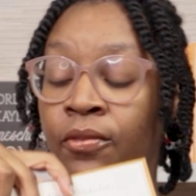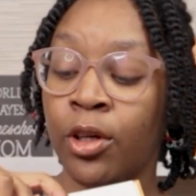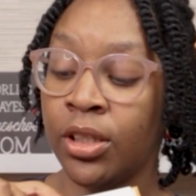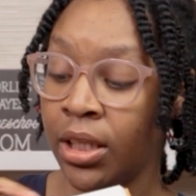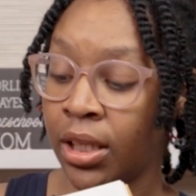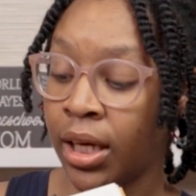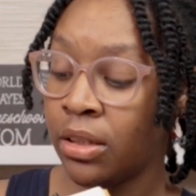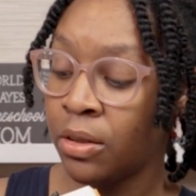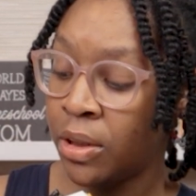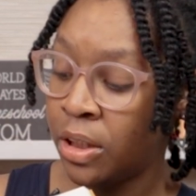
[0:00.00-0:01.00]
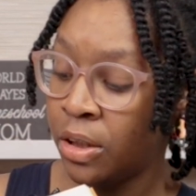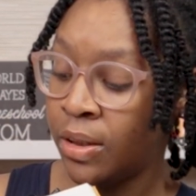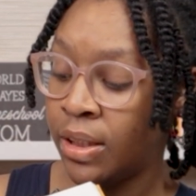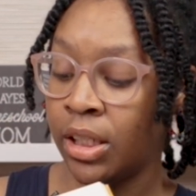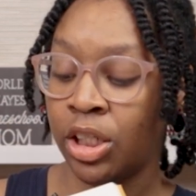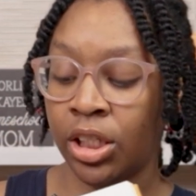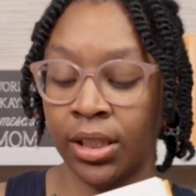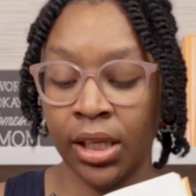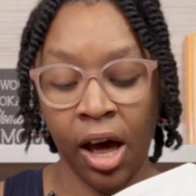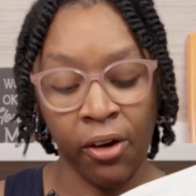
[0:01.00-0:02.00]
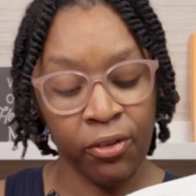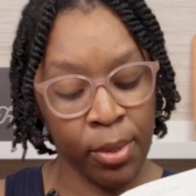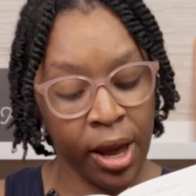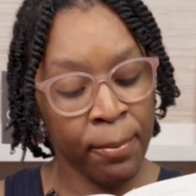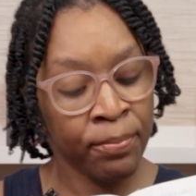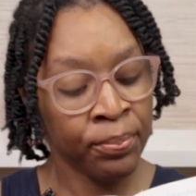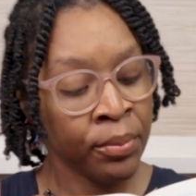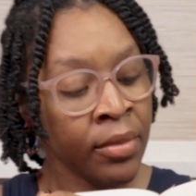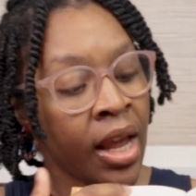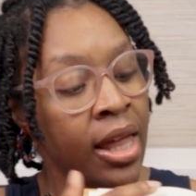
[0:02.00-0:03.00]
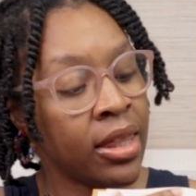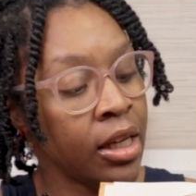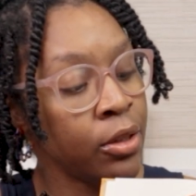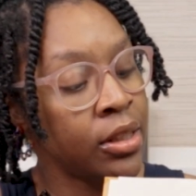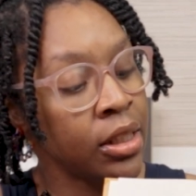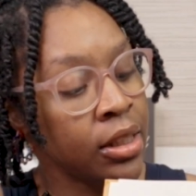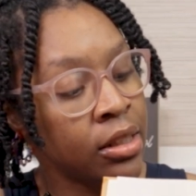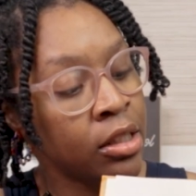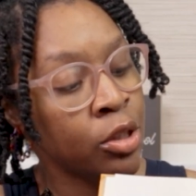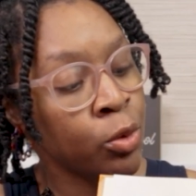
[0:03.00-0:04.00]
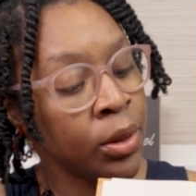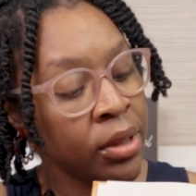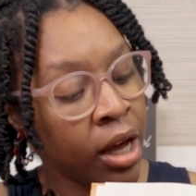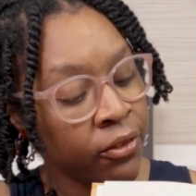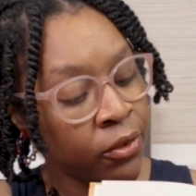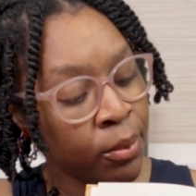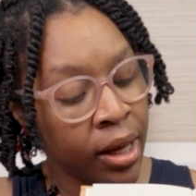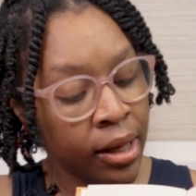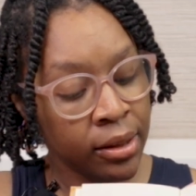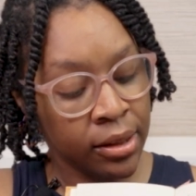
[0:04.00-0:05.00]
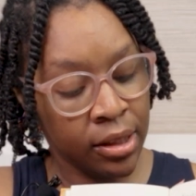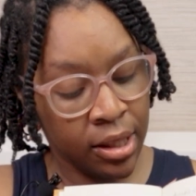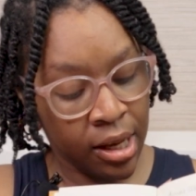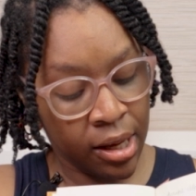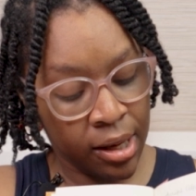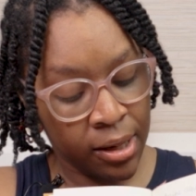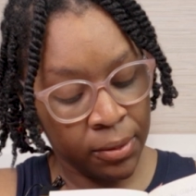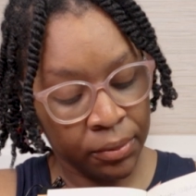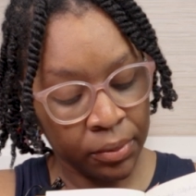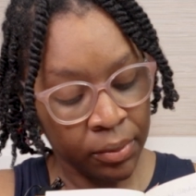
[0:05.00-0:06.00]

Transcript: first Eclectic Reader, you see it's just the alphabet, and then you see it's the script alphabet, and then